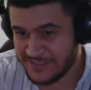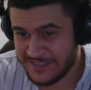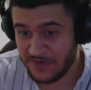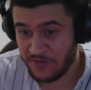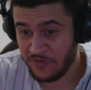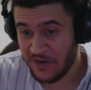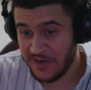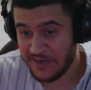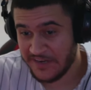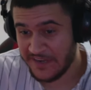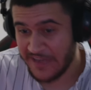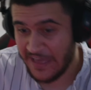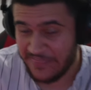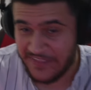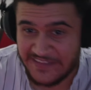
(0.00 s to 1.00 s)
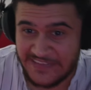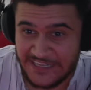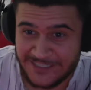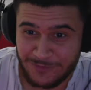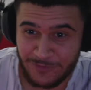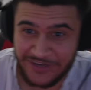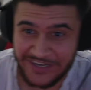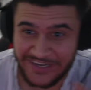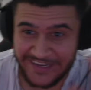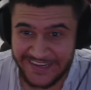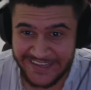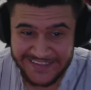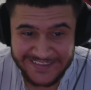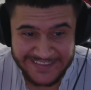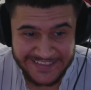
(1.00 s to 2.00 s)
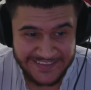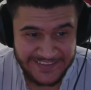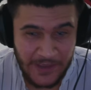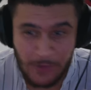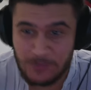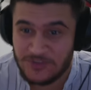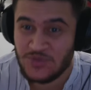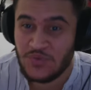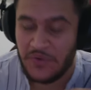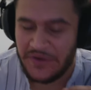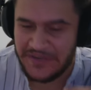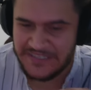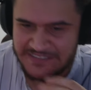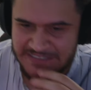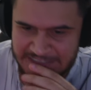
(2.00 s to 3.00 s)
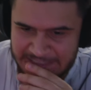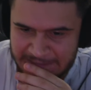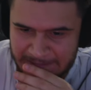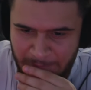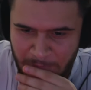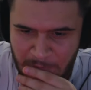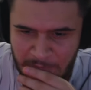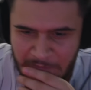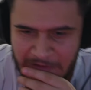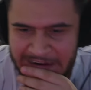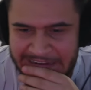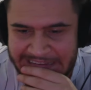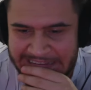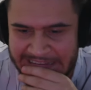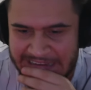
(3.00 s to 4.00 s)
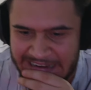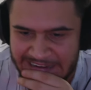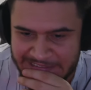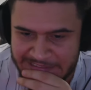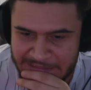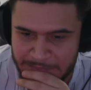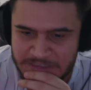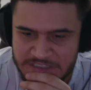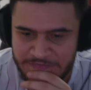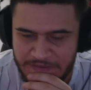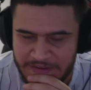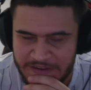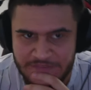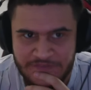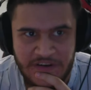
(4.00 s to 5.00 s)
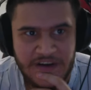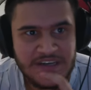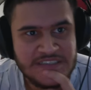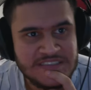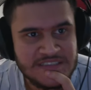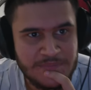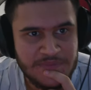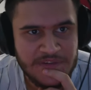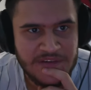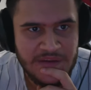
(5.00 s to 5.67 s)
still running. I think that's where it ended. That was crazy. Oh my god. Let me see if I can find something